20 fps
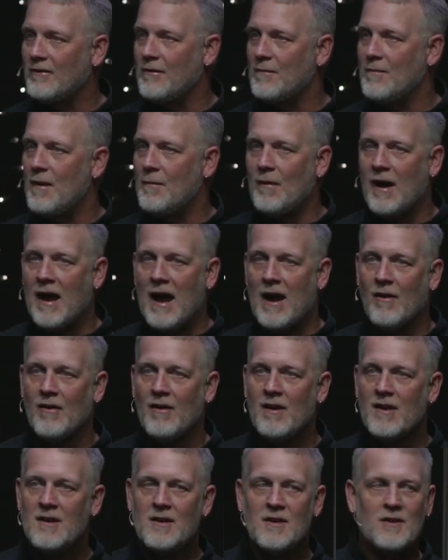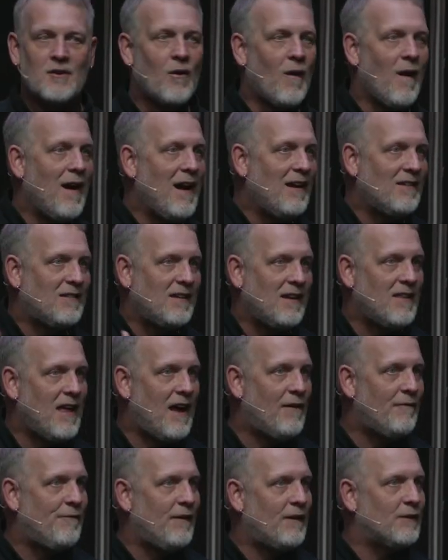You remember how crazy
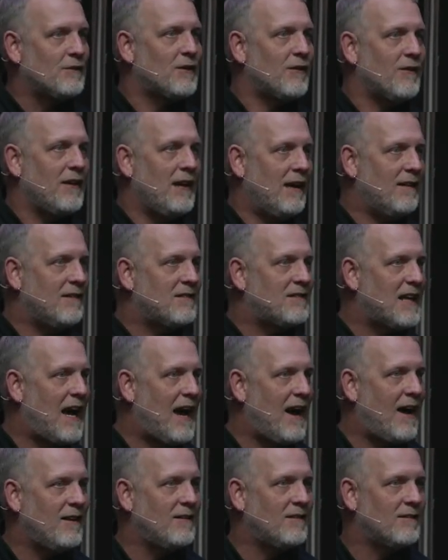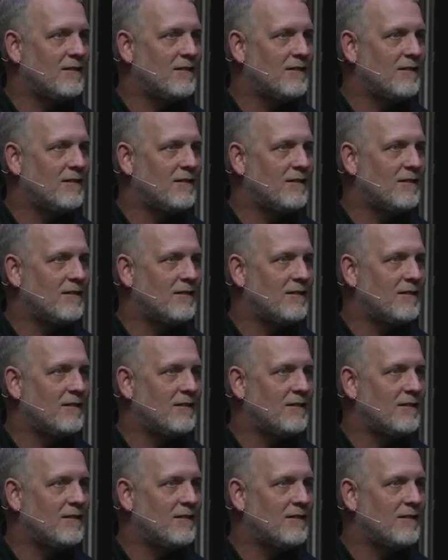that felt on the inside?